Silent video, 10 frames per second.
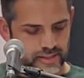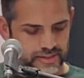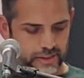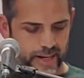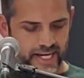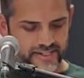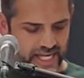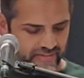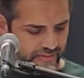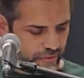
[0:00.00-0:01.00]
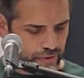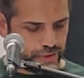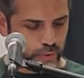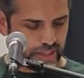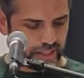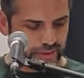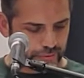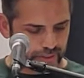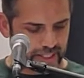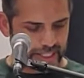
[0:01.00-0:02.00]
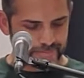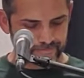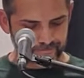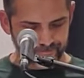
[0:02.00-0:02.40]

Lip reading: Jeremiah 7, verse 23.